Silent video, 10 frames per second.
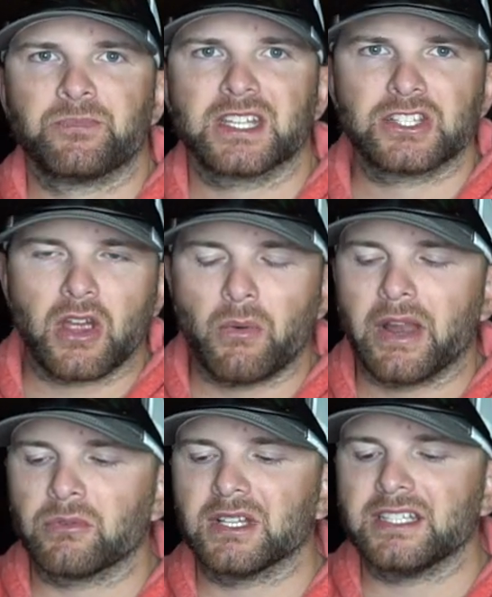And so I
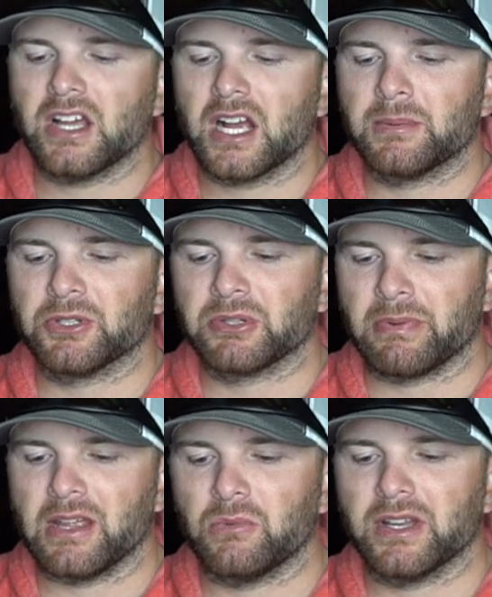want to really talk about the
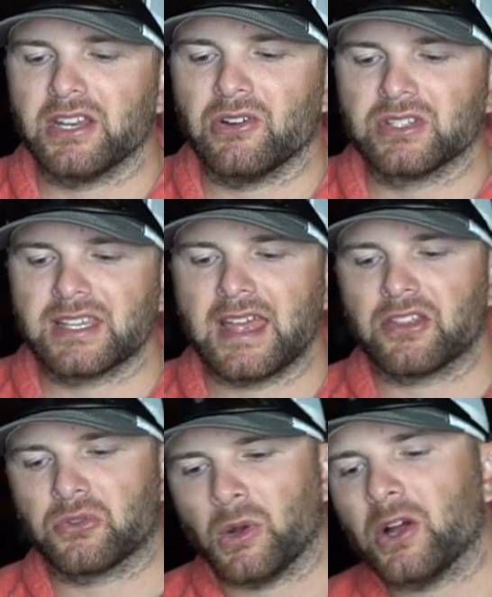bite windows
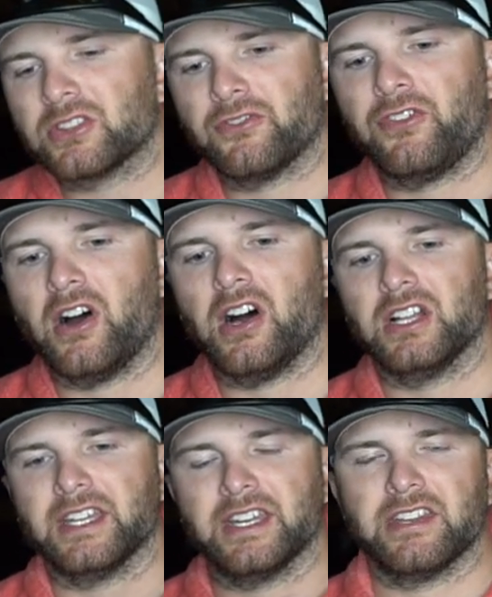throughout the
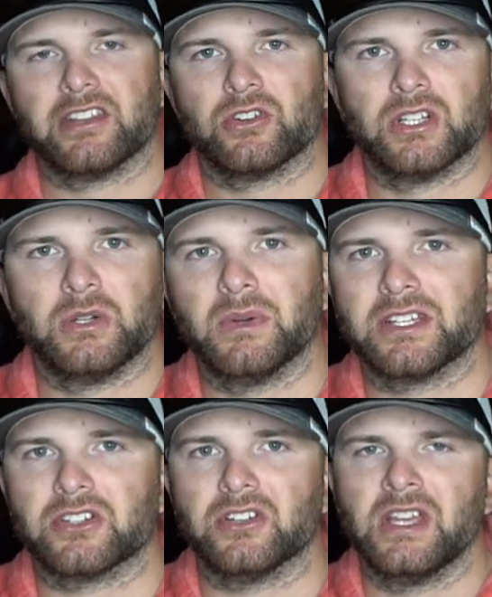fall and into the early
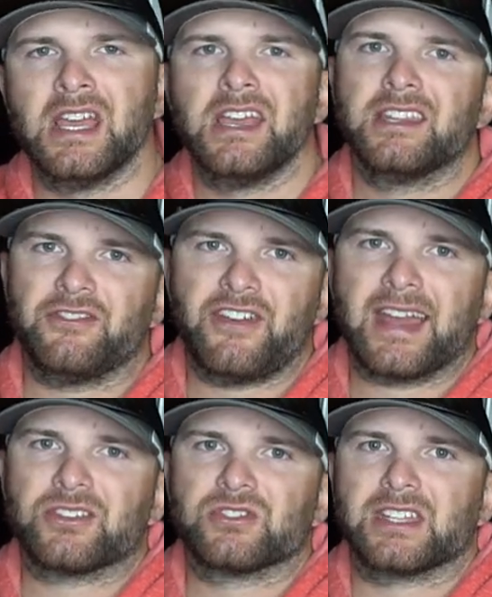winter, the
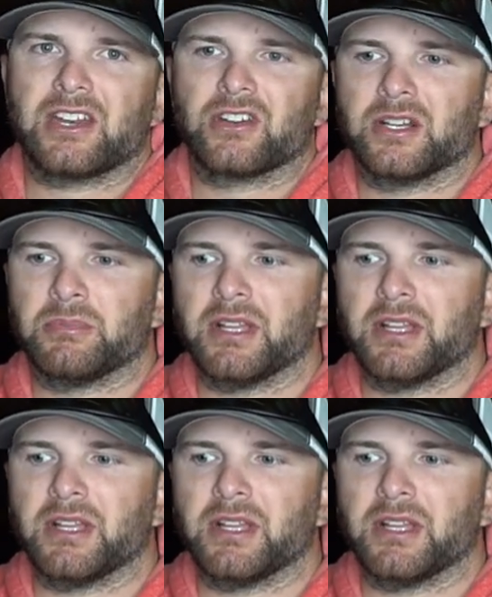factors that are going to